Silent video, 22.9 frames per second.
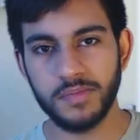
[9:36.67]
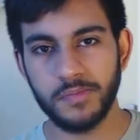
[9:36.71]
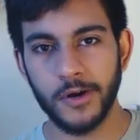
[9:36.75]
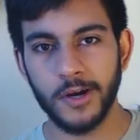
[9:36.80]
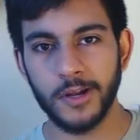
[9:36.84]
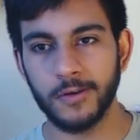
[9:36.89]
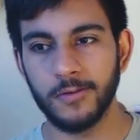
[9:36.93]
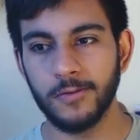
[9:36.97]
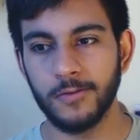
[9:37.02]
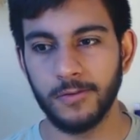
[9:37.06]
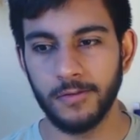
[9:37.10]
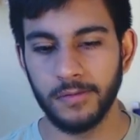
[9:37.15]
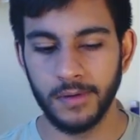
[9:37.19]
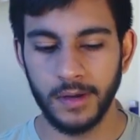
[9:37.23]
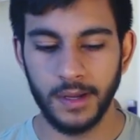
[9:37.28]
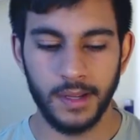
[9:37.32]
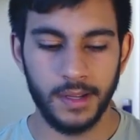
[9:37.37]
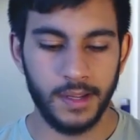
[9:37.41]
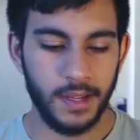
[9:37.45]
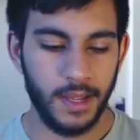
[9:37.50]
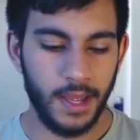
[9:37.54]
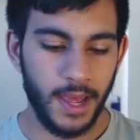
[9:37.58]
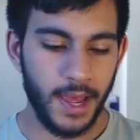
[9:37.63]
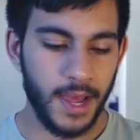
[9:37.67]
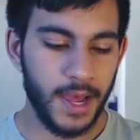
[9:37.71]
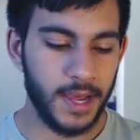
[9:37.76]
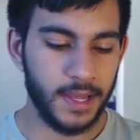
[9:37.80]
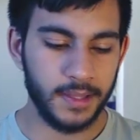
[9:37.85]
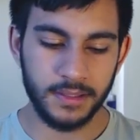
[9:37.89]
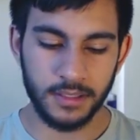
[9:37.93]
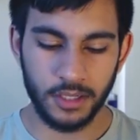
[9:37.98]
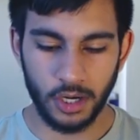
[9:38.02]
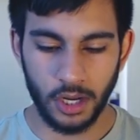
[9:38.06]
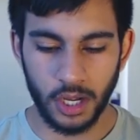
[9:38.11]
it's pretty cool.
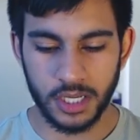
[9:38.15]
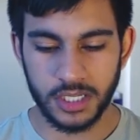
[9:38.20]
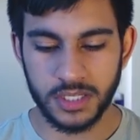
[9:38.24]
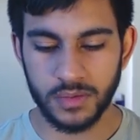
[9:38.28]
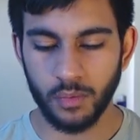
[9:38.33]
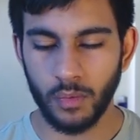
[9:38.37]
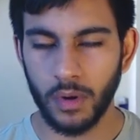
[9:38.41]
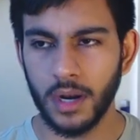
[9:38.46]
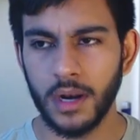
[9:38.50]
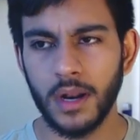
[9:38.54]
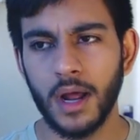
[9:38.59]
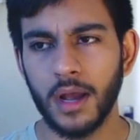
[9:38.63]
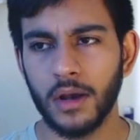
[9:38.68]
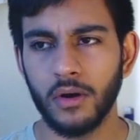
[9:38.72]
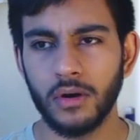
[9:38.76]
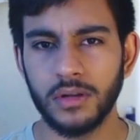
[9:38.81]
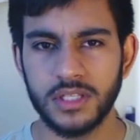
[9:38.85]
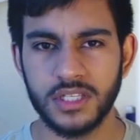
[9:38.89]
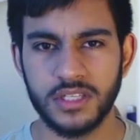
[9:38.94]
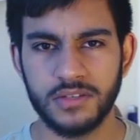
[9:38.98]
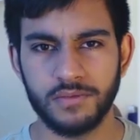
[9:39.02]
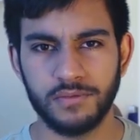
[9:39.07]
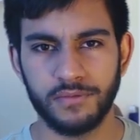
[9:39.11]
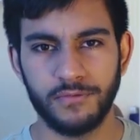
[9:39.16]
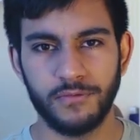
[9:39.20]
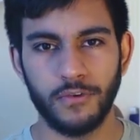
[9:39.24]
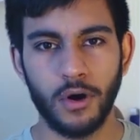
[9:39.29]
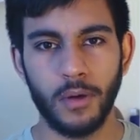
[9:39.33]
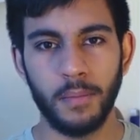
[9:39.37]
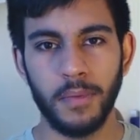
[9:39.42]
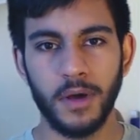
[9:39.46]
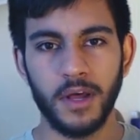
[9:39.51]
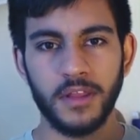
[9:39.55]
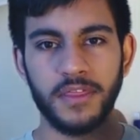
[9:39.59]
And the last one I got this
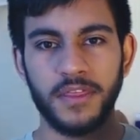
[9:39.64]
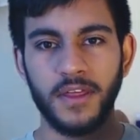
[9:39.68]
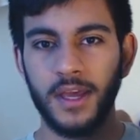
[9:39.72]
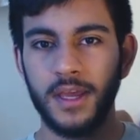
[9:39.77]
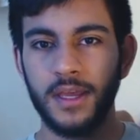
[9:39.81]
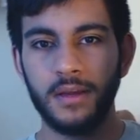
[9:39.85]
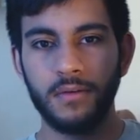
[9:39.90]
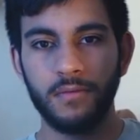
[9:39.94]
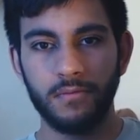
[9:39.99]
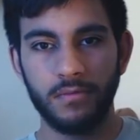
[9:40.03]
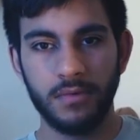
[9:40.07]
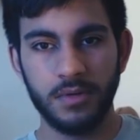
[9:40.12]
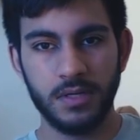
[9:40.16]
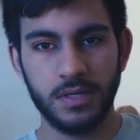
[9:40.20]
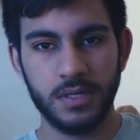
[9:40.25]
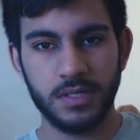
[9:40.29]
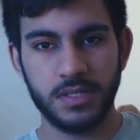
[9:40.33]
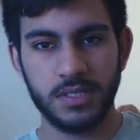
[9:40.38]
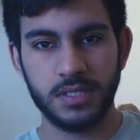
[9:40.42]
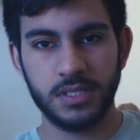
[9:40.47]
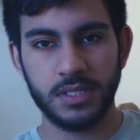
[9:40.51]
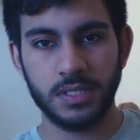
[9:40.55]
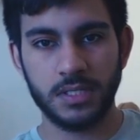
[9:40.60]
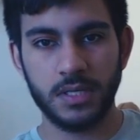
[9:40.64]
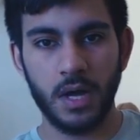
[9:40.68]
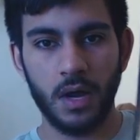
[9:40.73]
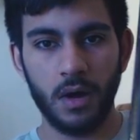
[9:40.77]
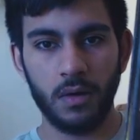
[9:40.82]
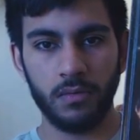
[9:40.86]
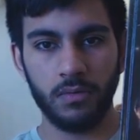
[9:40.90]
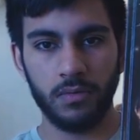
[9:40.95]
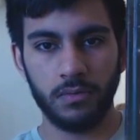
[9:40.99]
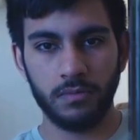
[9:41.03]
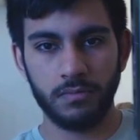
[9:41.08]
for my birthday was
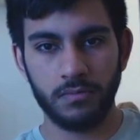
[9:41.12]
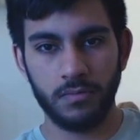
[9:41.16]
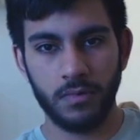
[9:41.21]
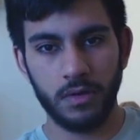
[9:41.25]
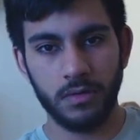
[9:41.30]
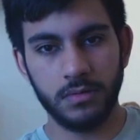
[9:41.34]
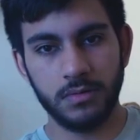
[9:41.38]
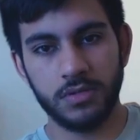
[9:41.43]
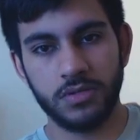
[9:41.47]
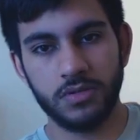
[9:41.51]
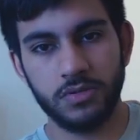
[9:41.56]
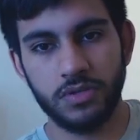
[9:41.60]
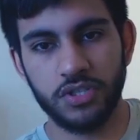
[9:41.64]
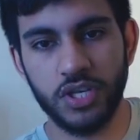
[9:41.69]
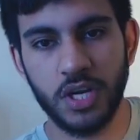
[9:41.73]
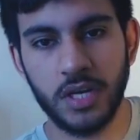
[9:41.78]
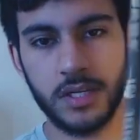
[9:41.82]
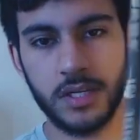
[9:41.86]
Star Wars. Oh, it's too